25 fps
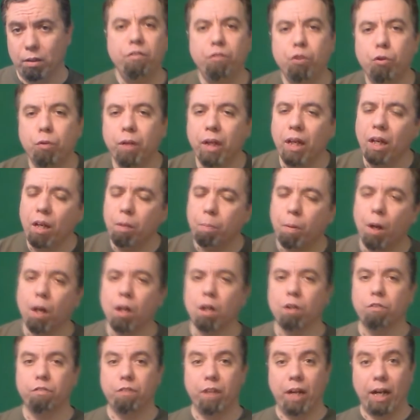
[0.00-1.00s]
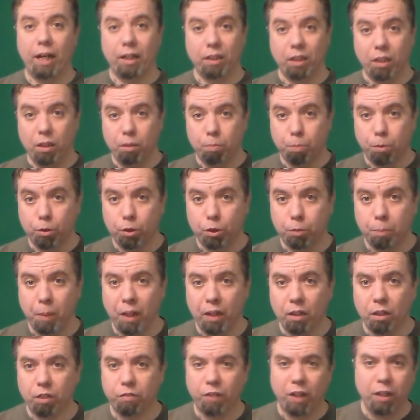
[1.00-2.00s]
If you keep all of that in
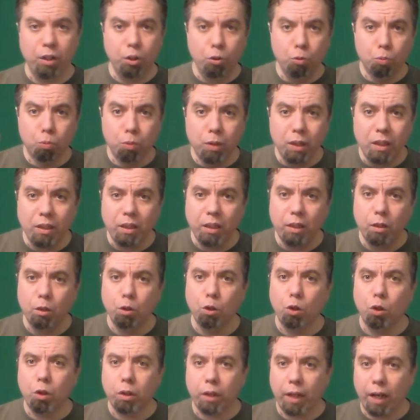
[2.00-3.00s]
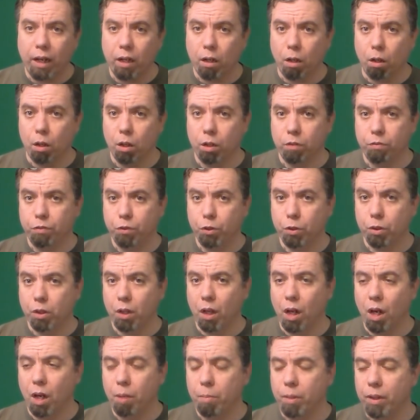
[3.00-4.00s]
perspective and you really look at all of your
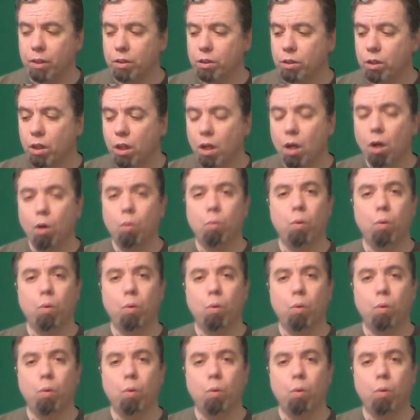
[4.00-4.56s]
comments,